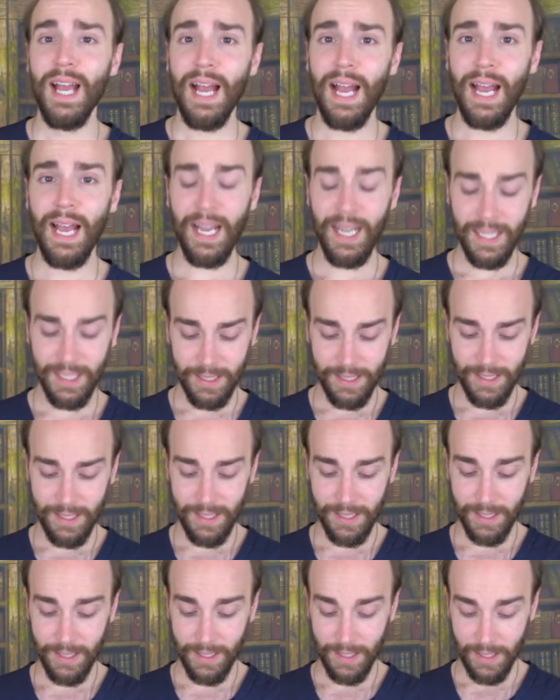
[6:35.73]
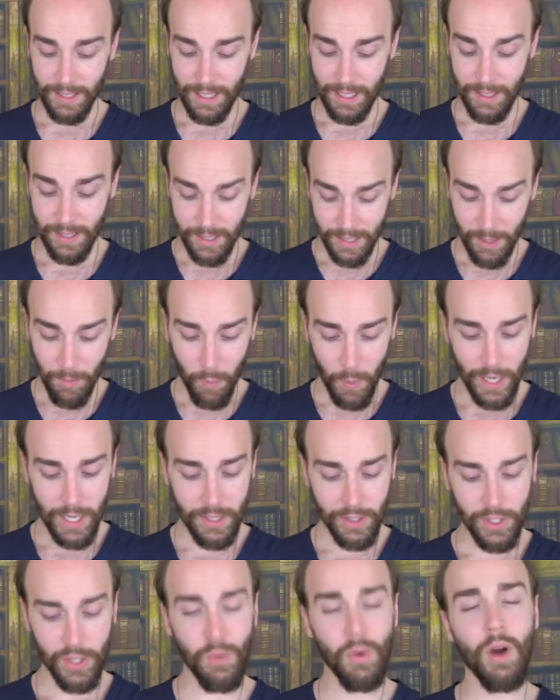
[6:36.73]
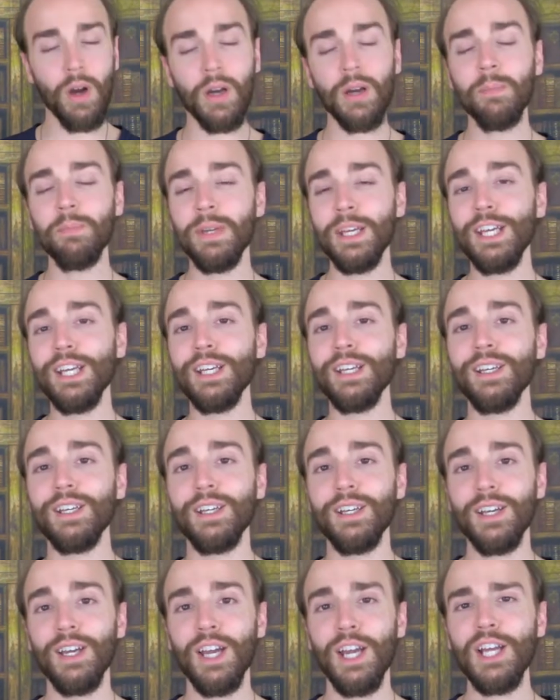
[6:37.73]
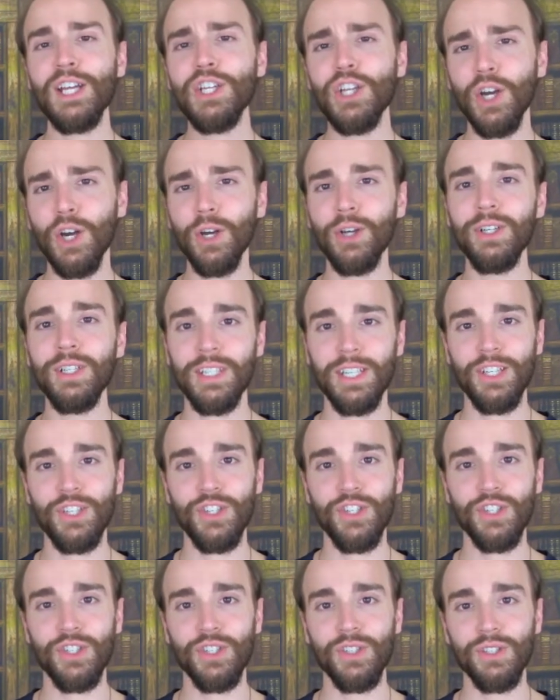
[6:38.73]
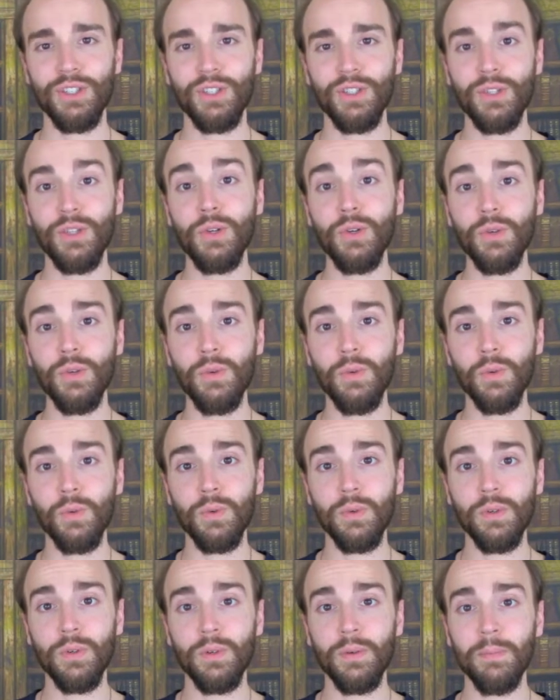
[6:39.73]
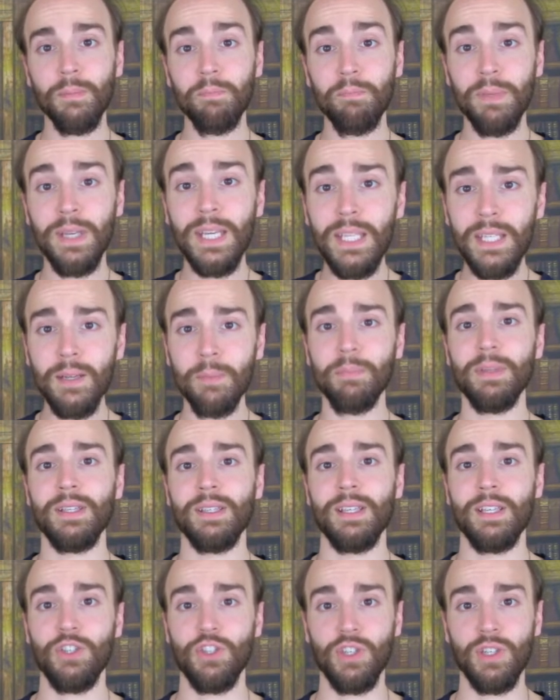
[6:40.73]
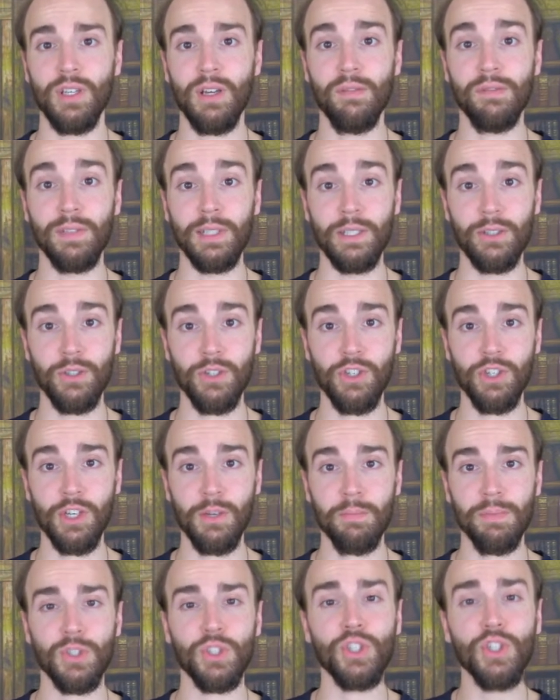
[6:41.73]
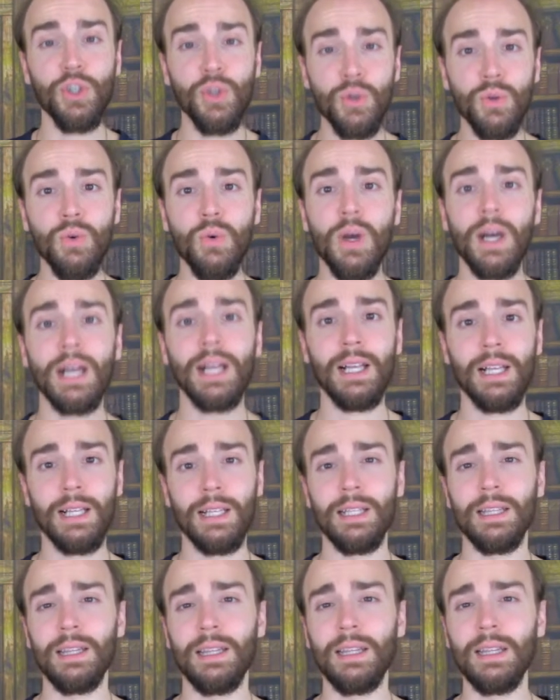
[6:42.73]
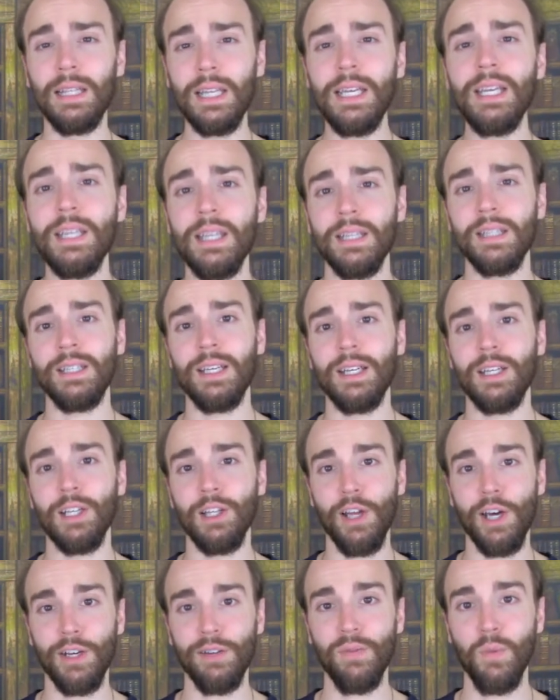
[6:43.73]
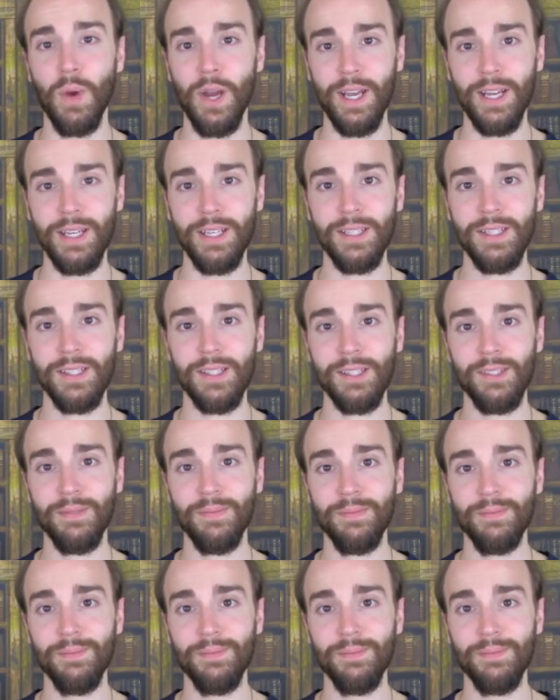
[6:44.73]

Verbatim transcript: and in some ways you are being encouraged to be in a position of leadership, to lead in a lot of ways.